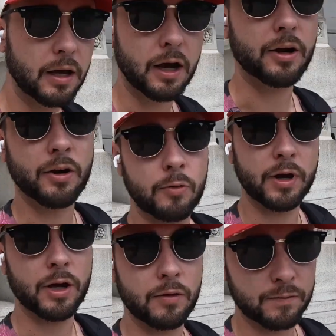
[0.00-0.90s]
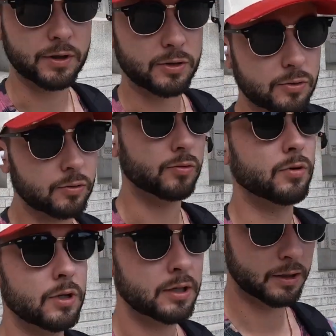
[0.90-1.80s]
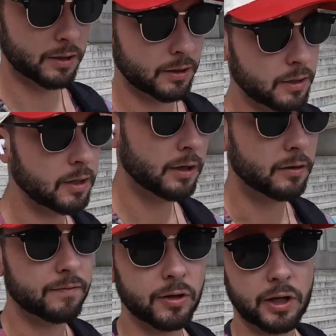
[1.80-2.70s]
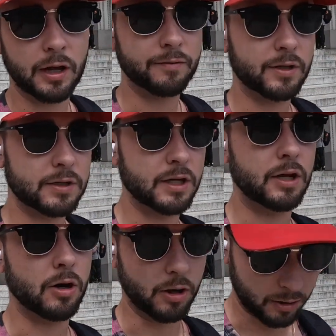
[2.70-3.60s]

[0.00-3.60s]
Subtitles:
on our way over to Philadelphia City Hall.